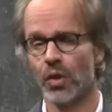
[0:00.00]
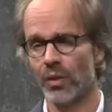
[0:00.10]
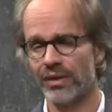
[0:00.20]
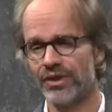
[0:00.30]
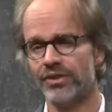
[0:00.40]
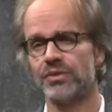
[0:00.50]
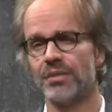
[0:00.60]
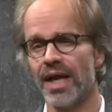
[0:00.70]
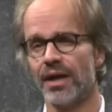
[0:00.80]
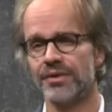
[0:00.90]
When we zoom
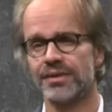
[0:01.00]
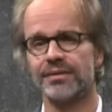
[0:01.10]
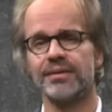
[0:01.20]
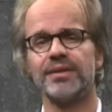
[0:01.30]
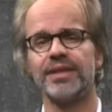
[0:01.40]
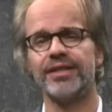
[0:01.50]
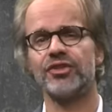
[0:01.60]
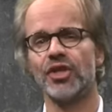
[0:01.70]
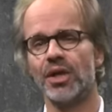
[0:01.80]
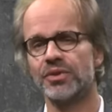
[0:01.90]
out, it
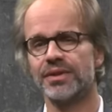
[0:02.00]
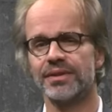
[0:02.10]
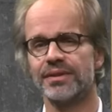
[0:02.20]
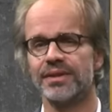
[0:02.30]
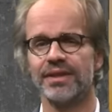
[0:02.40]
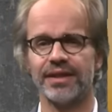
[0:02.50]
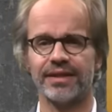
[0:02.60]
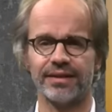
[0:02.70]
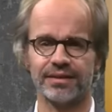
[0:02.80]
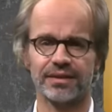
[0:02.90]
shows us that
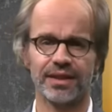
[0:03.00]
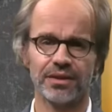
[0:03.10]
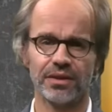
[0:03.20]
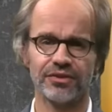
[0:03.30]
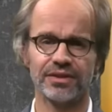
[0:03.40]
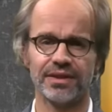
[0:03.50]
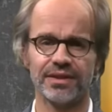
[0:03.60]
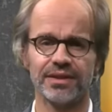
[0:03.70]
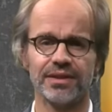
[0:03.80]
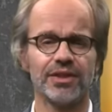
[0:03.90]
at the scale of the
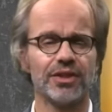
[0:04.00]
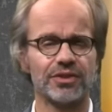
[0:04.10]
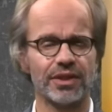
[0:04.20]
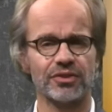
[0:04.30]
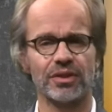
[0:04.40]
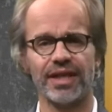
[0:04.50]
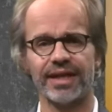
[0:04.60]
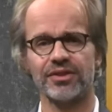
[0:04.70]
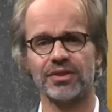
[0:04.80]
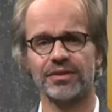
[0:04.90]
city, such
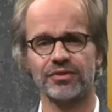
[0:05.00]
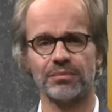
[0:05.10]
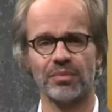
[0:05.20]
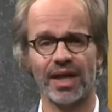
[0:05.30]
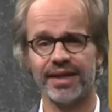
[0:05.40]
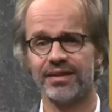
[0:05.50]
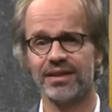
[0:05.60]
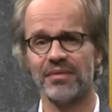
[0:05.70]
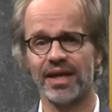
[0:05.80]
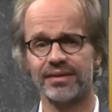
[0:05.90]
connection of supply and
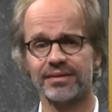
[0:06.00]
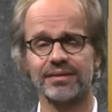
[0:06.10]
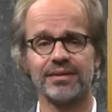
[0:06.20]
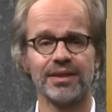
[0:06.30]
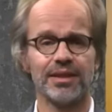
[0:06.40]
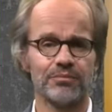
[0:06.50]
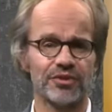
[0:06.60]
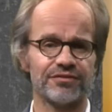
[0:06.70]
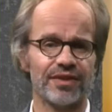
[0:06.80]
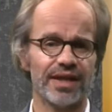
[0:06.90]
demand
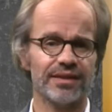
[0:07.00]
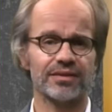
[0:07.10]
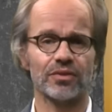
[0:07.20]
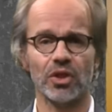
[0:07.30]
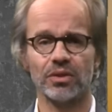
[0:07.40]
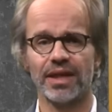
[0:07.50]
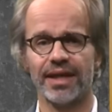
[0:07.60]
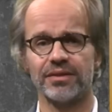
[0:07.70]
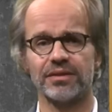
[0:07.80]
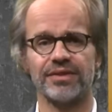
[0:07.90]
provides all
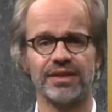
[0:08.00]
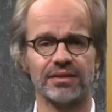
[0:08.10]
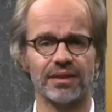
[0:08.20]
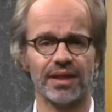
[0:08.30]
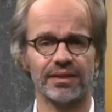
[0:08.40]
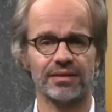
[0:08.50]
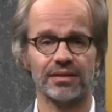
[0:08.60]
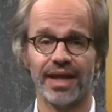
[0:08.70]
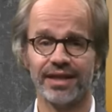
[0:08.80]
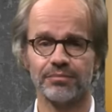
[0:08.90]
kinds of insights
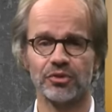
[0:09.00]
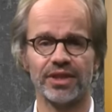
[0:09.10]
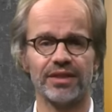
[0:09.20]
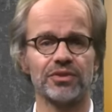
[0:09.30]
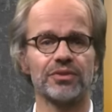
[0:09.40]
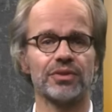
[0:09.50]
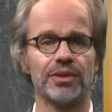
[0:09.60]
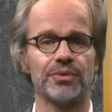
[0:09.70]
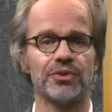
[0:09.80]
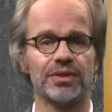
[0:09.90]
and potential
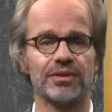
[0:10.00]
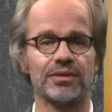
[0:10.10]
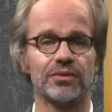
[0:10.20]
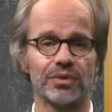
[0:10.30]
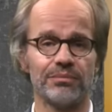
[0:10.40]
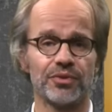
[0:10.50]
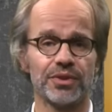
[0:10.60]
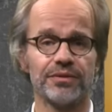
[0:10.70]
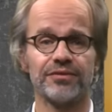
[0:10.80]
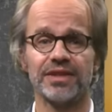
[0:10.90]
solutions to
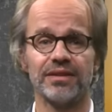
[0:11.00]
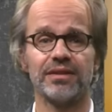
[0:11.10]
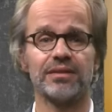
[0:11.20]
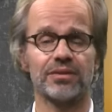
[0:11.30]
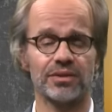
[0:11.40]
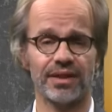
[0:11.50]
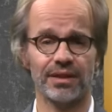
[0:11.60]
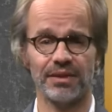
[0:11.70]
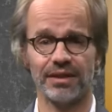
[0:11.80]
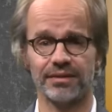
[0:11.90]
improve cities'
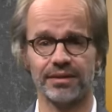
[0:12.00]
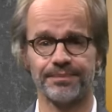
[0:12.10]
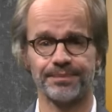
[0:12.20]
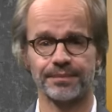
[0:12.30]
sustainability.